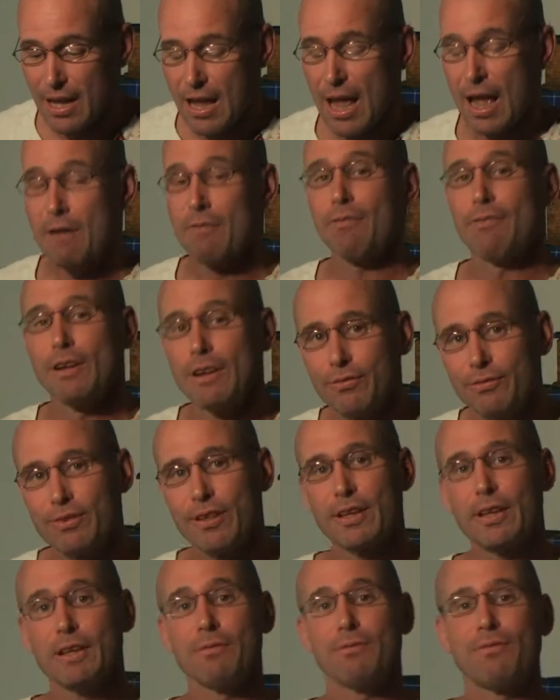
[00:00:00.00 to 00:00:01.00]
And
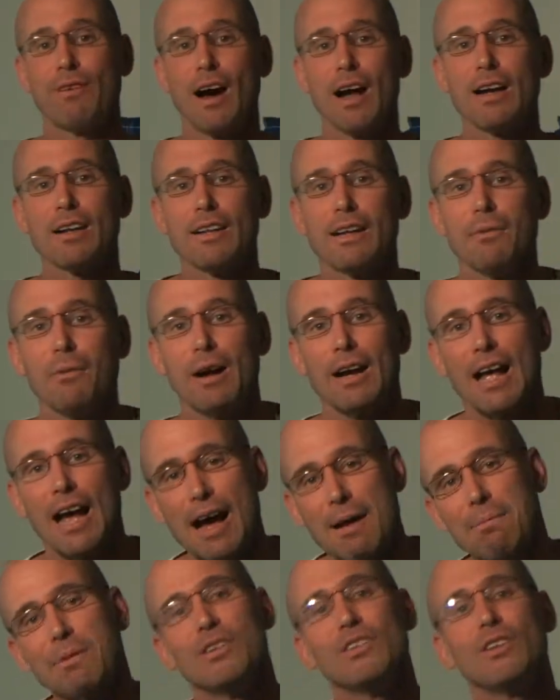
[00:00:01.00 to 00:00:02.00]
fifthly and finally, what
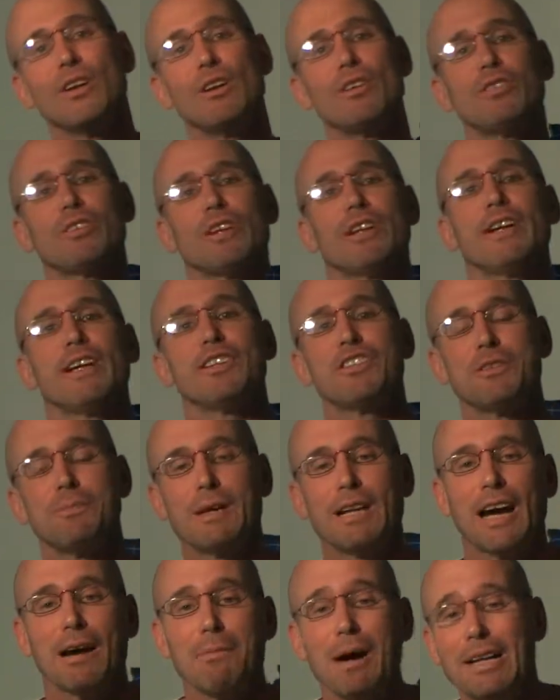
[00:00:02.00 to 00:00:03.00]
happens usually is they
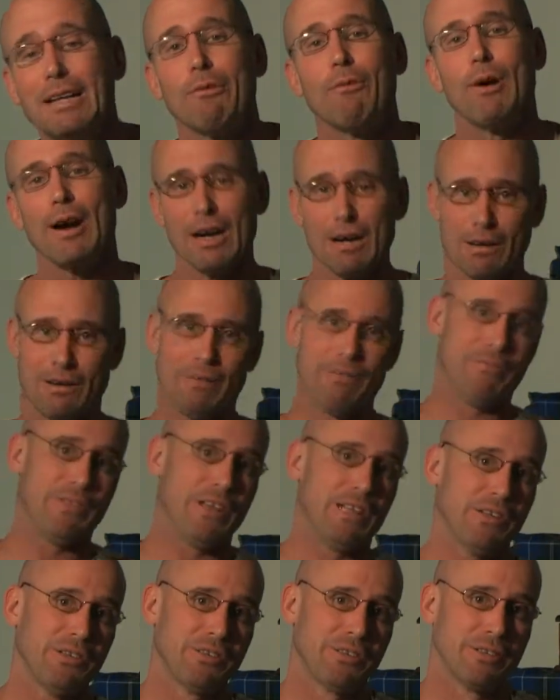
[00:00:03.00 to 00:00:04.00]
become unaware of
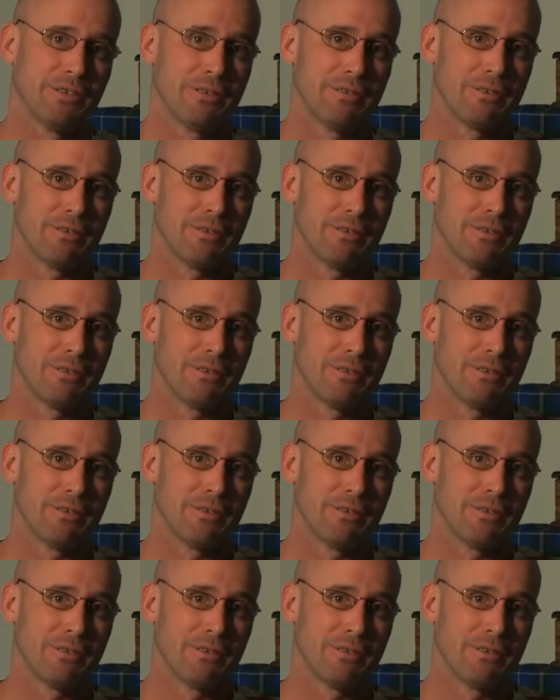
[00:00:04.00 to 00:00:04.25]
this.